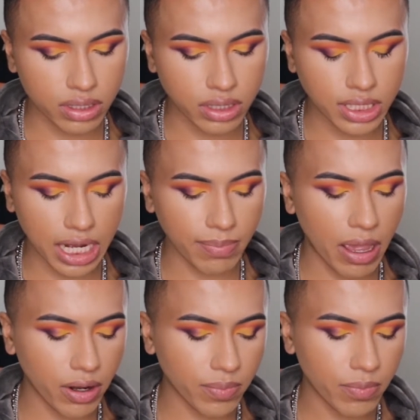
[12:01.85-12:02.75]
setting
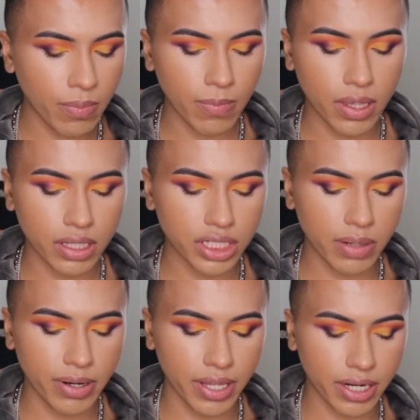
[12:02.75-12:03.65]
powder in the
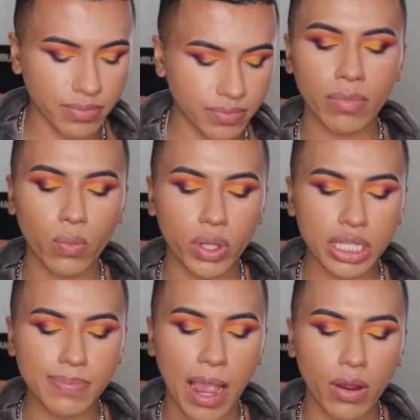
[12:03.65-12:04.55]
shade Banana. With
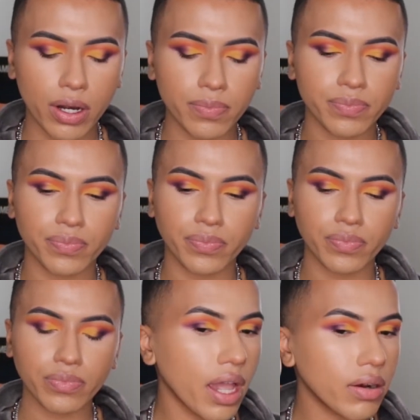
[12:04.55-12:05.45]
this powder,
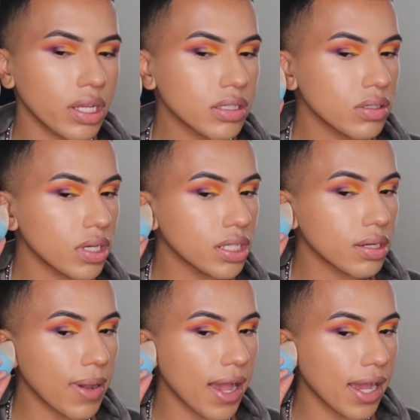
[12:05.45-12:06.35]
I don't like to do it under
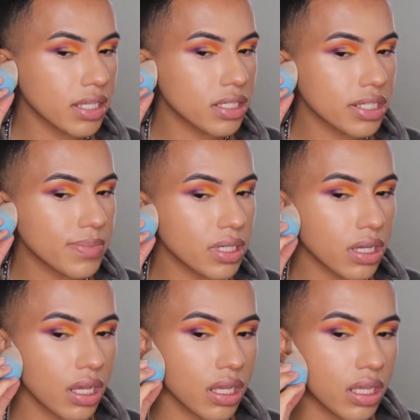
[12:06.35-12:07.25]
my eyes just
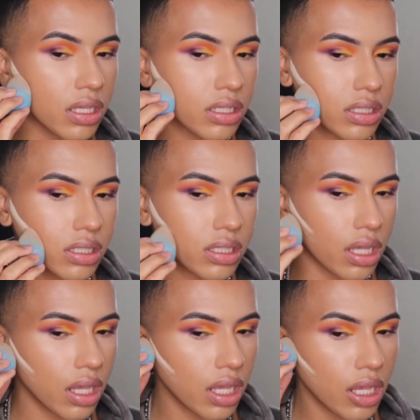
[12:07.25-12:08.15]
because
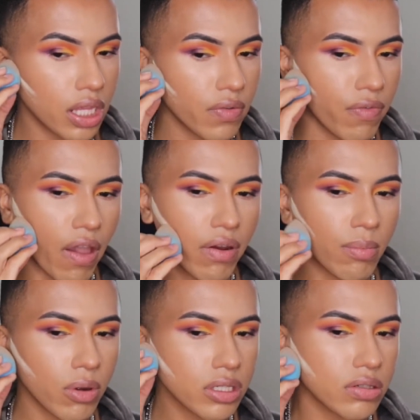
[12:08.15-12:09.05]
it's very
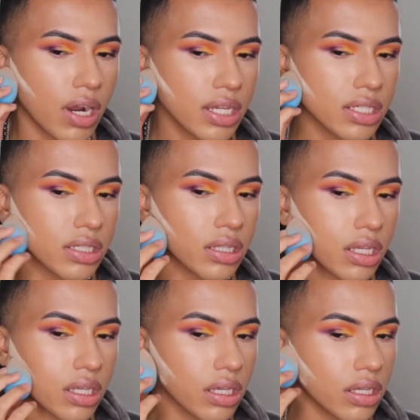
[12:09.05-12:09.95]
moisturizing.
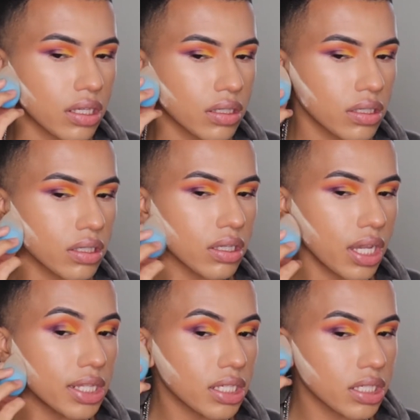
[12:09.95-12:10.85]
Like,
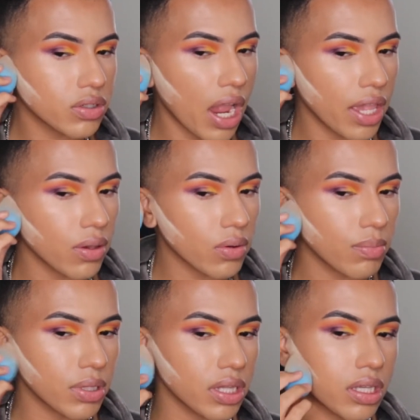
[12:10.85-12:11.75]
it doesn't dry you
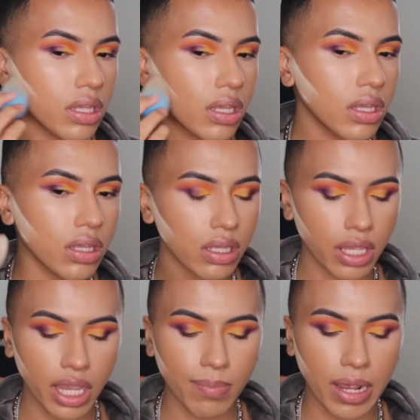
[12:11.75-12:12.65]
completely.
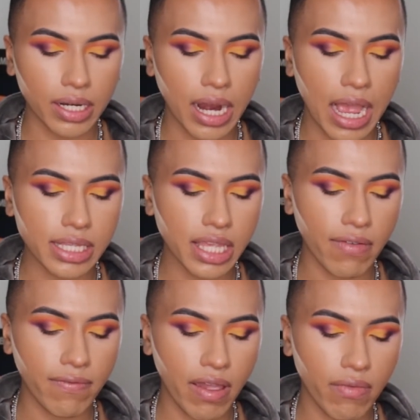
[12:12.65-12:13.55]
And my under eyes get
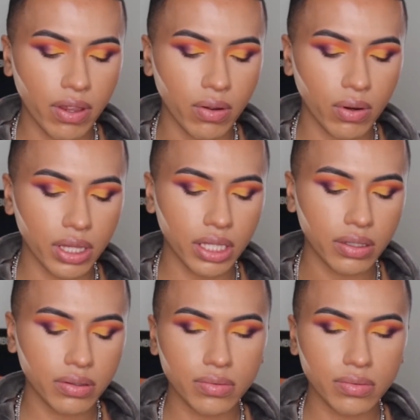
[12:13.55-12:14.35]
very oily.